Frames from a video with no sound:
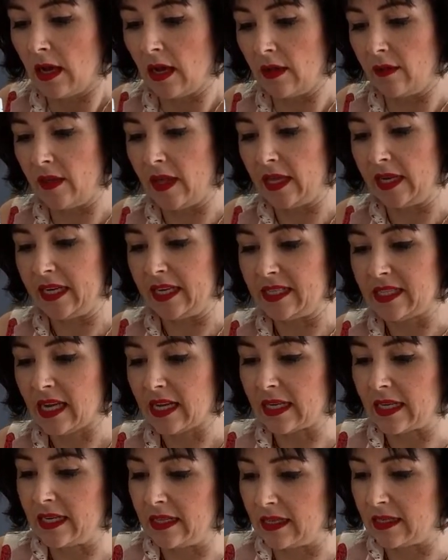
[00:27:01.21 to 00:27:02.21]
And then
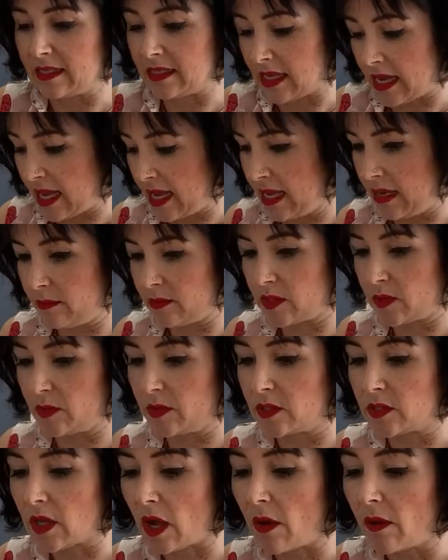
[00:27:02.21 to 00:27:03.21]
exactly the same, so we're
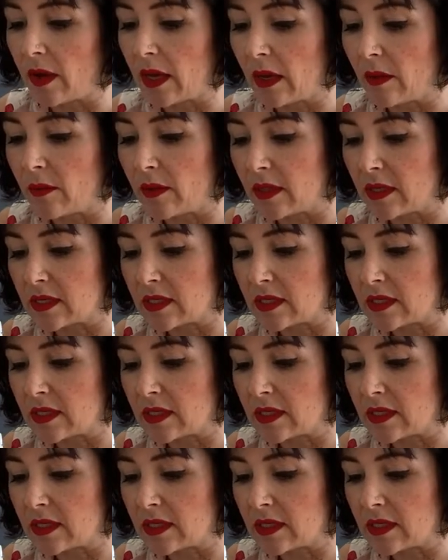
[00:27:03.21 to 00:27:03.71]
sewing it with a